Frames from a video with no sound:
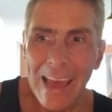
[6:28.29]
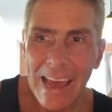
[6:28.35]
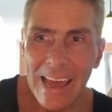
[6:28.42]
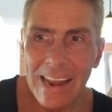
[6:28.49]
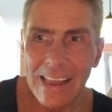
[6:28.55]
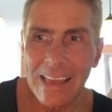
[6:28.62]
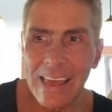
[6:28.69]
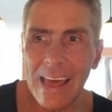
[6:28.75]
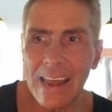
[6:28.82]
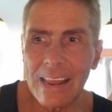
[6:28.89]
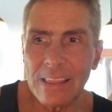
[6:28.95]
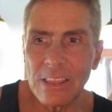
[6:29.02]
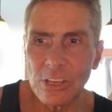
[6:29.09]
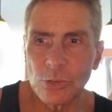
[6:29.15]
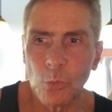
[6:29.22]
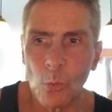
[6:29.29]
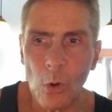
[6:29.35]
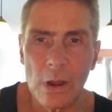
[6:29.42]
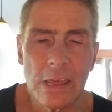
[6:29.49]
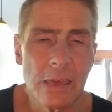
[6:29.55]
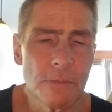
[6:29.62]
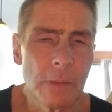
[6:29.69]
And again, in this
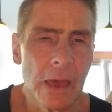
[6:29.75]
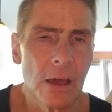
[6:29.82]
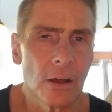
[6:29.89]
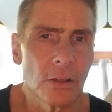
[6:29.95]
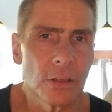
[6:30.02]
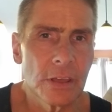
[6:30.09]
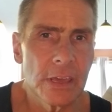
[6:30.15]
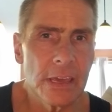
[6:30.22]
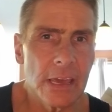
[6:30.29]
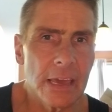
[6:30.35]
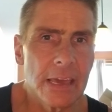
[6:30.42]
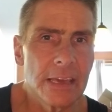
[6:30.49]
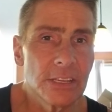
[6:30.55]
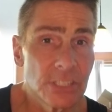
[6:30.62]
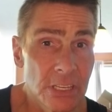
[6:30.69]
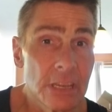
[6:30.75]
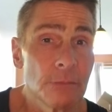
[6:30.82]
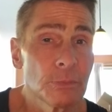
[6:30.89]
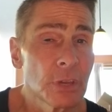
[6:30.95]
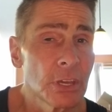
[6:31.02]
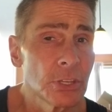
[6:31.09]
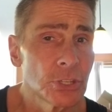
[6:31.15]
one email, he
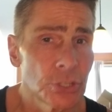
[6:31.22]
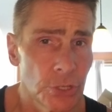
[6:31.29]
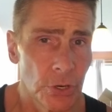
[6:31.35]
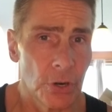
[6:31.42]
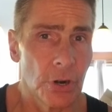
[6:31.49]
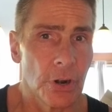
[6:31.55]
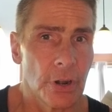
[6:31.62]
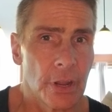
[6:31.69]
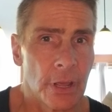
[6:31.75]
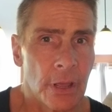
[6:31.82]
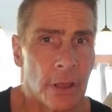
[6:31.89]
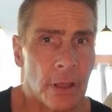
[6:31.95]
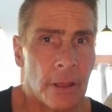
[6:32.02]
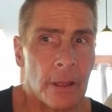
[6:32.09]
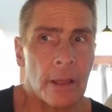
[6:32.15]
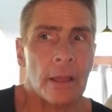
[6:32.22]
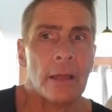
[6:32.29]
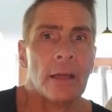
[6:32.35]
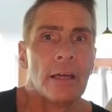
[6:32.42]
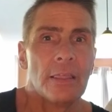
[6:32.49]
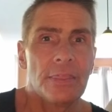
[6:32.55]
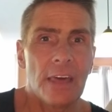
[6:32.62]
seemed concerned
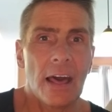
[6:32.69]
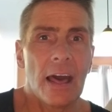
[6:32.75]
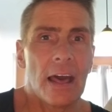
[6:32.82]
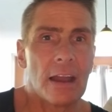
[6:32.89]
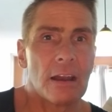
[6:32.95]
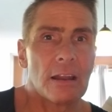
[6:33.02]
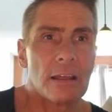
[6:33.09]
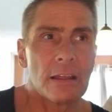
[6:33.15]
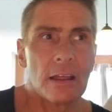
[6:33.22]
that